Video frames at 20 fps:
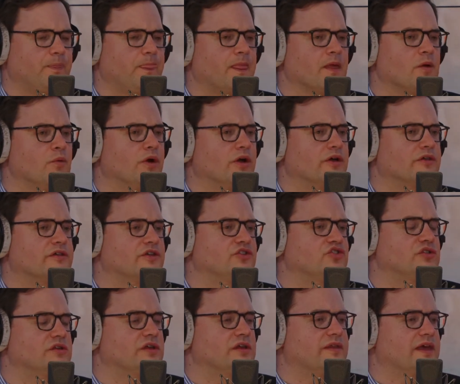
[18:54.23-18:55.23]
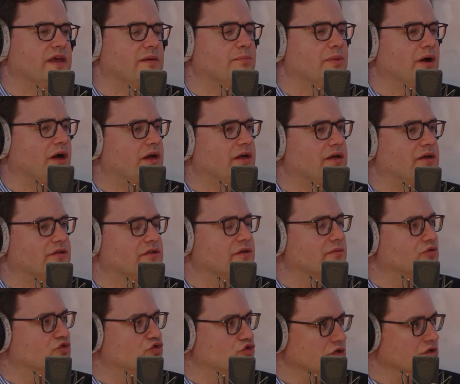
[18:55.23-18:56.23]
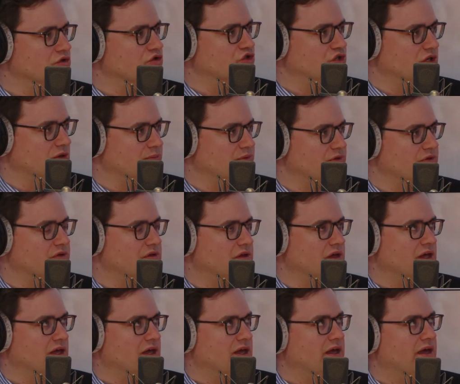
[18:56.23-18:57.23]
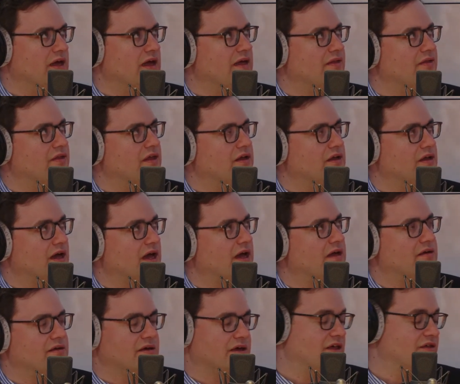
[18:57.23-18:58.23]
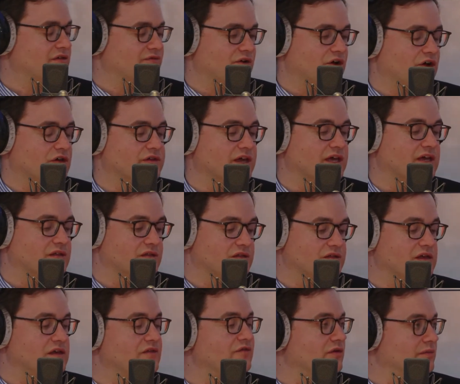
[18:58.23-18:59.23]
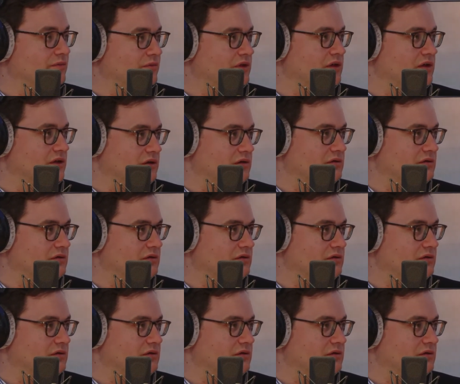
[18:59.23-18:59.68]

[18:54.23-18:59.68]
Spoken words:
where essentially they bought some drill ships, and then, as far as I can see from the